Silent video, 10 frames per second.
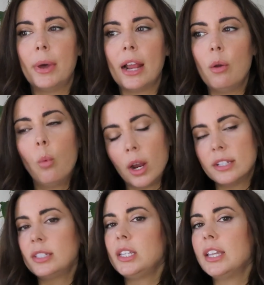But I
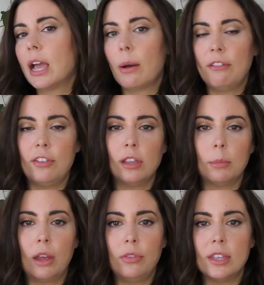want to see how I feel
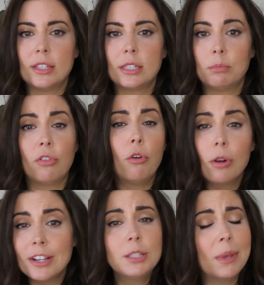about this
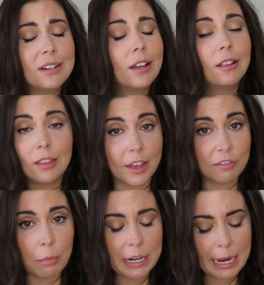before I spend a lot
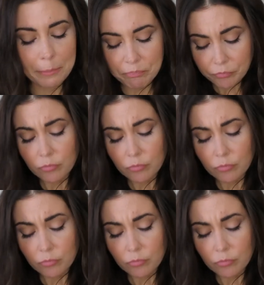of money.